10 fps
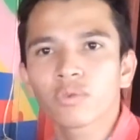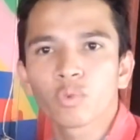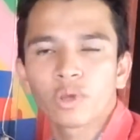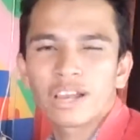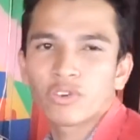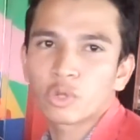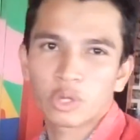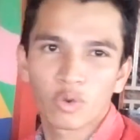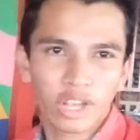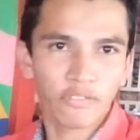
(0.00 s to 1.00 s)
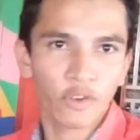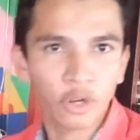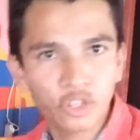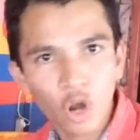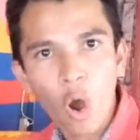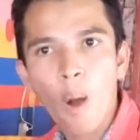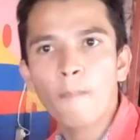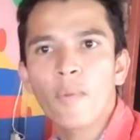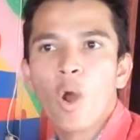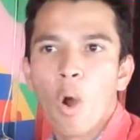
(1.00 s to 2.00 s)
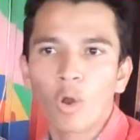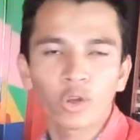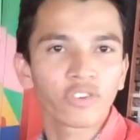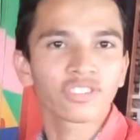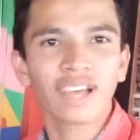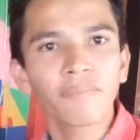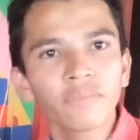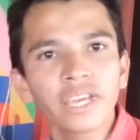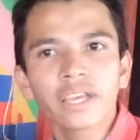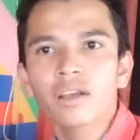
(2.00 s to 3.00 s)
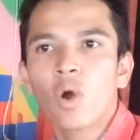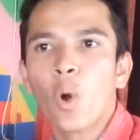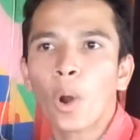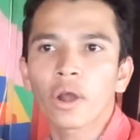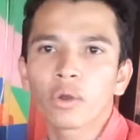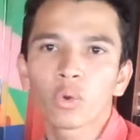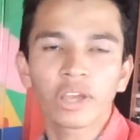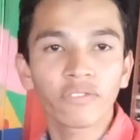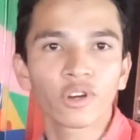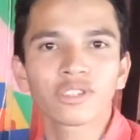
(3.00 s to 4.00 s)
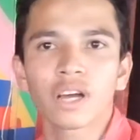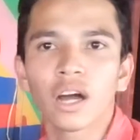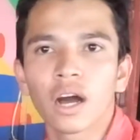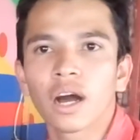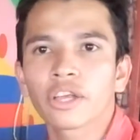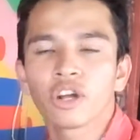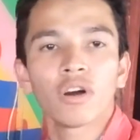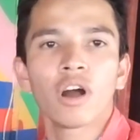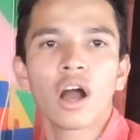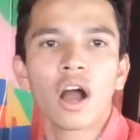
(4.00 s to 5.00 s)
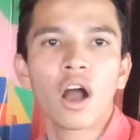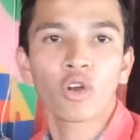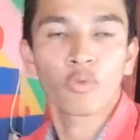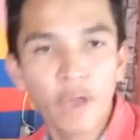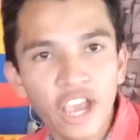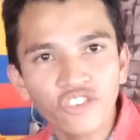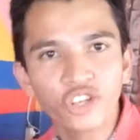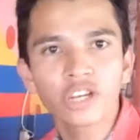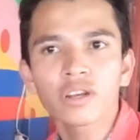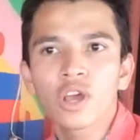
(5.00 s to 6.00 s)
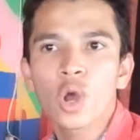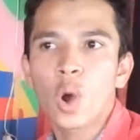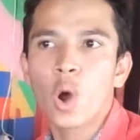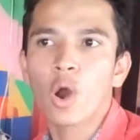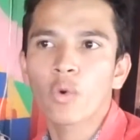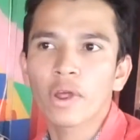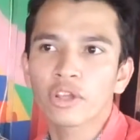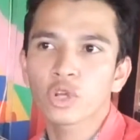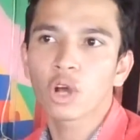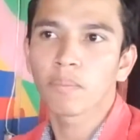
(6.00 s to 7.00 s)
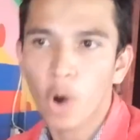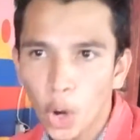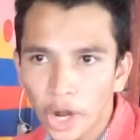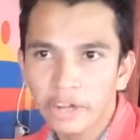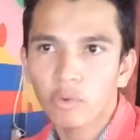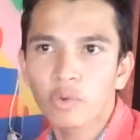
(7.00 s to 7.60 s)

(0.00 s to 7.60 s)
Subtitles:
You can looking for a job or looking for something or looking for occupation or when you go abroad,